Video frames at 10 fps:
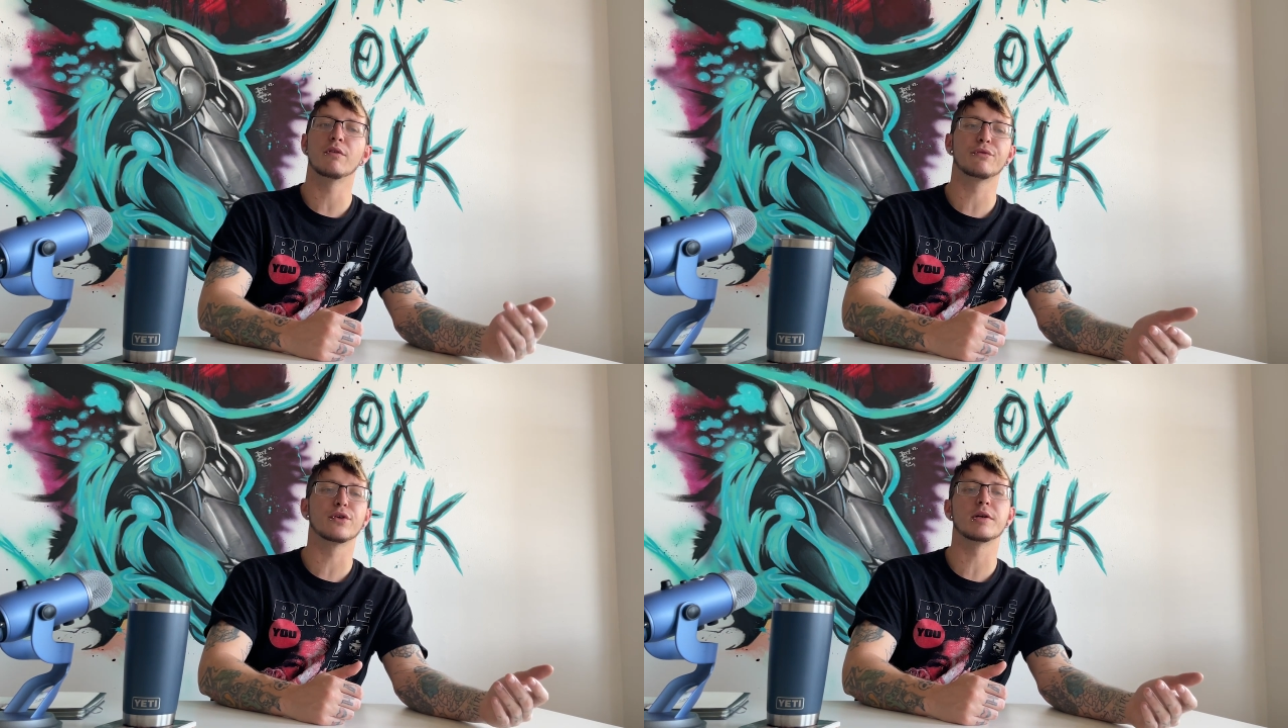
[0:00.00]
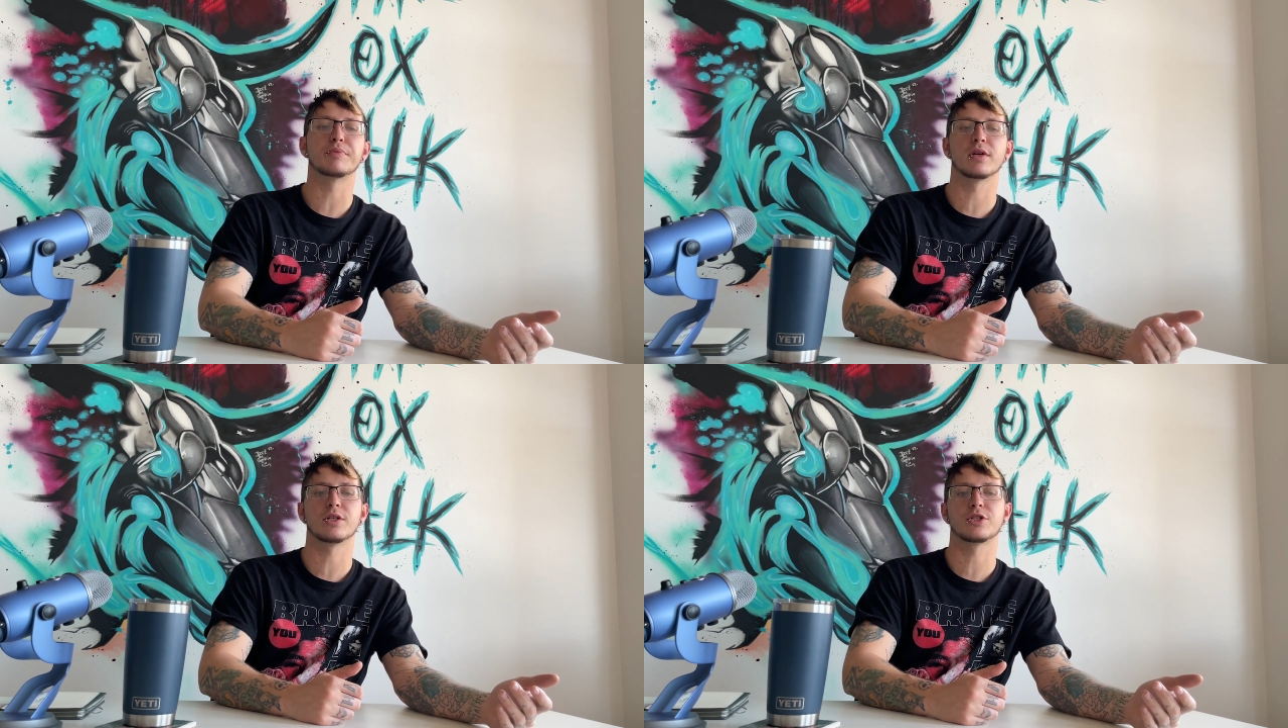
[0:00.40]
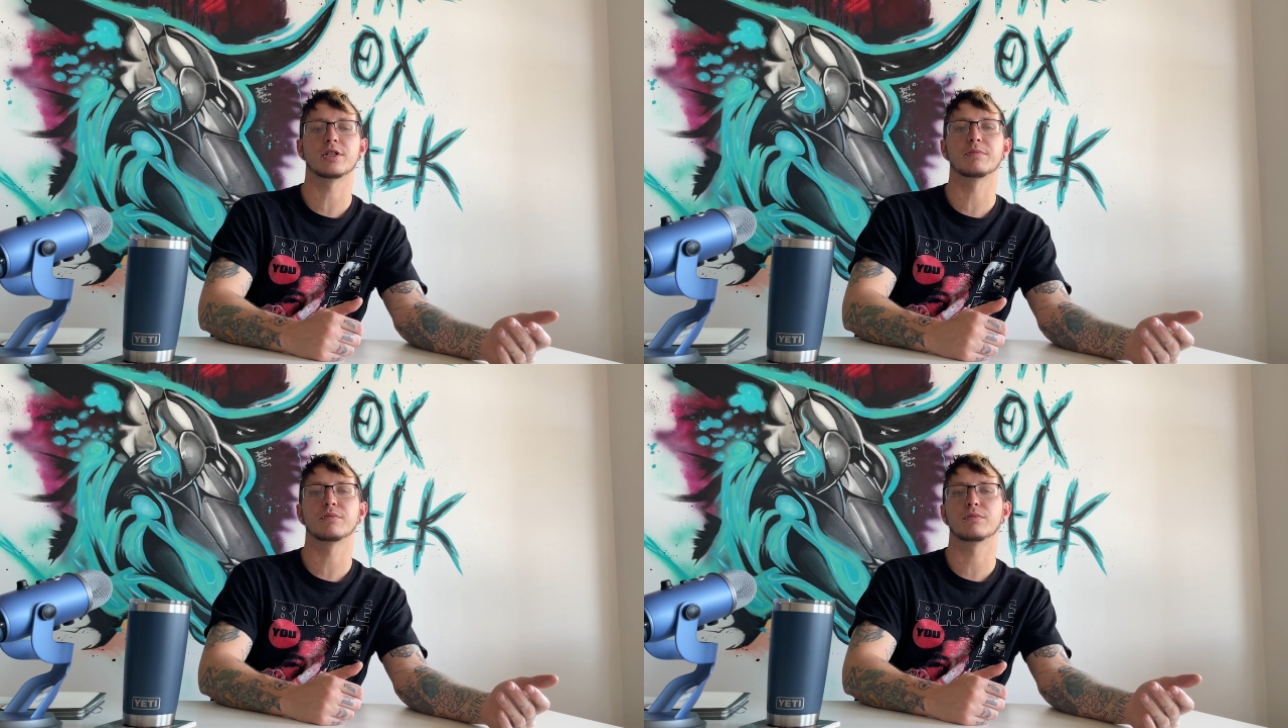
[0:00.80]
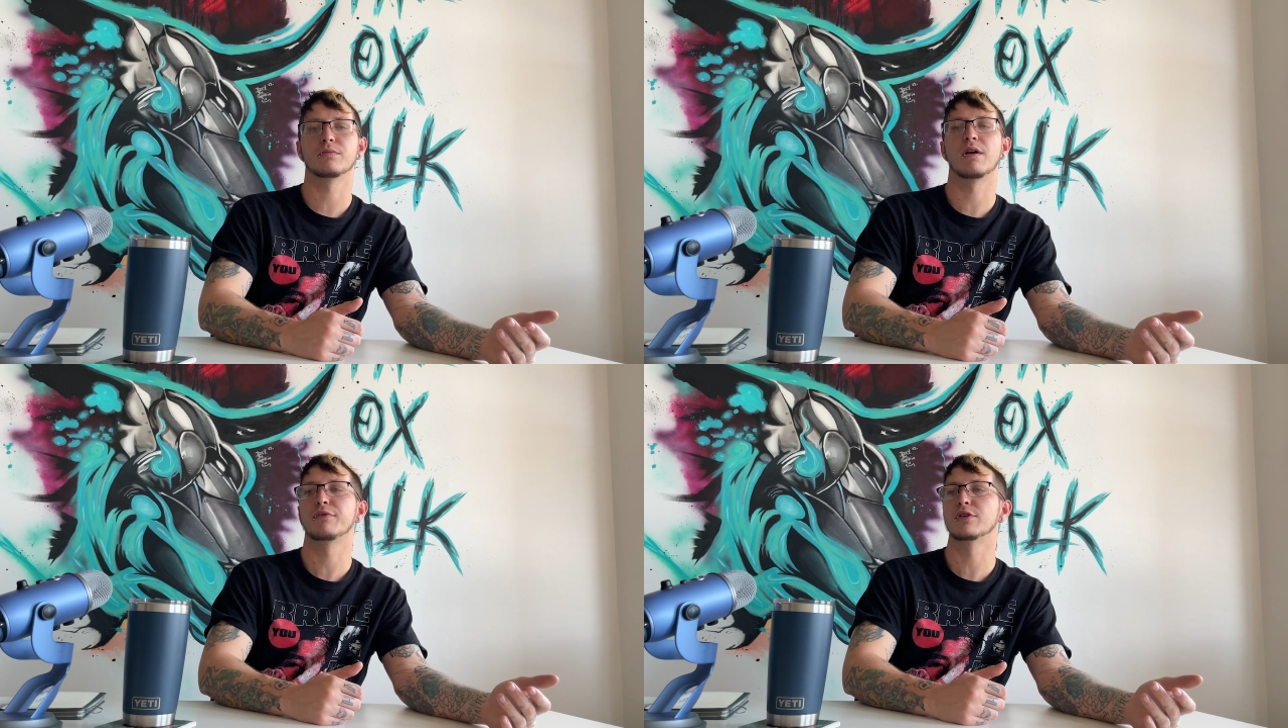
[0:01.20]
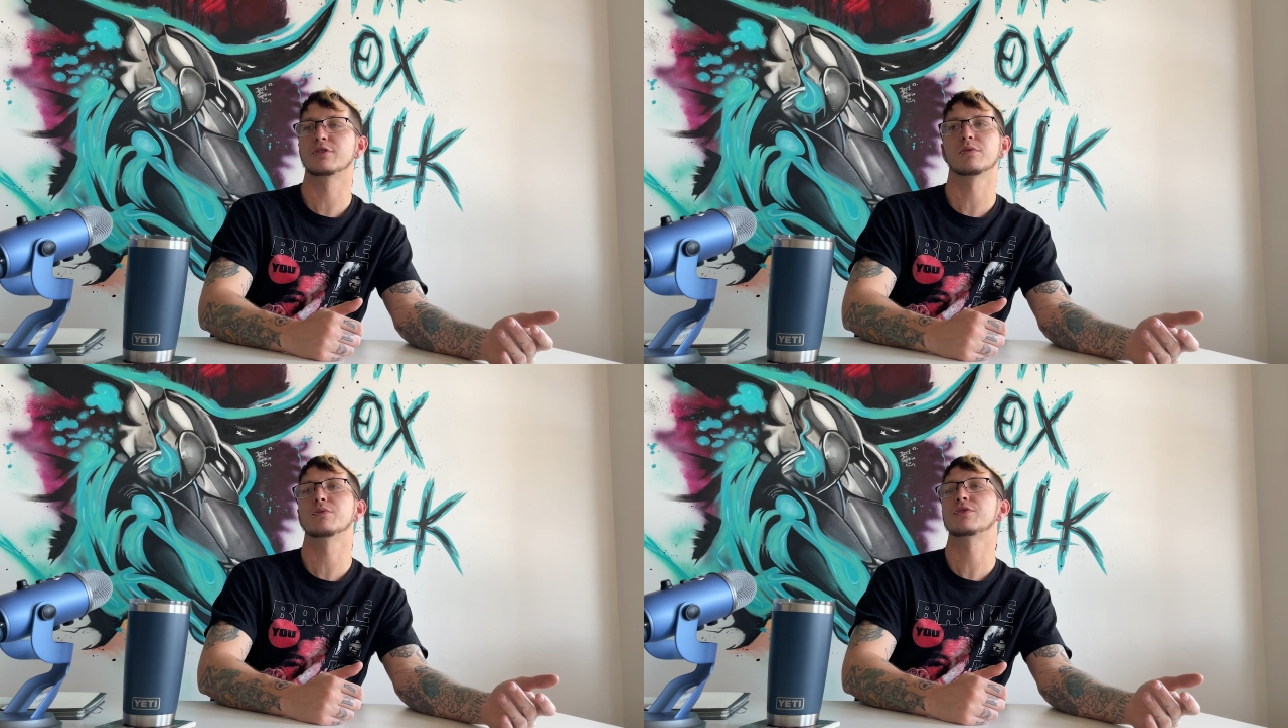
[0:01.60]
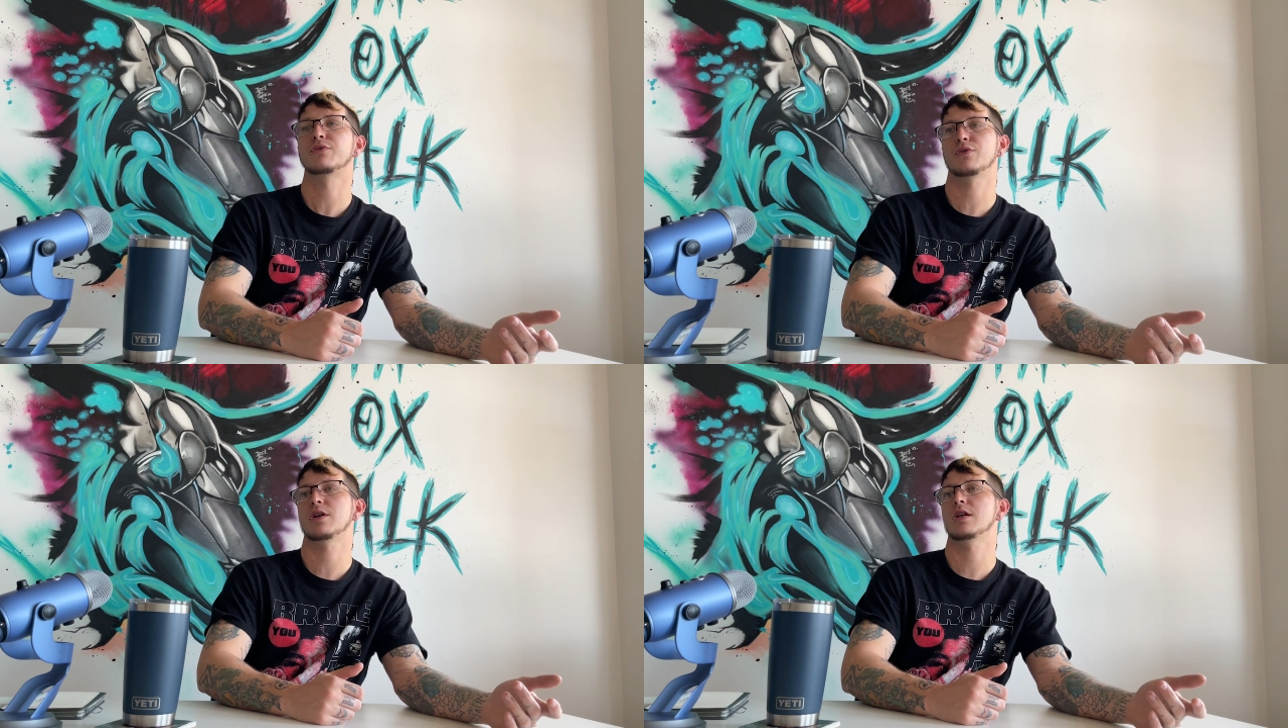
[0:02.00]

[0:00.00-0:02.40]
free apprenticeship. My first one was free.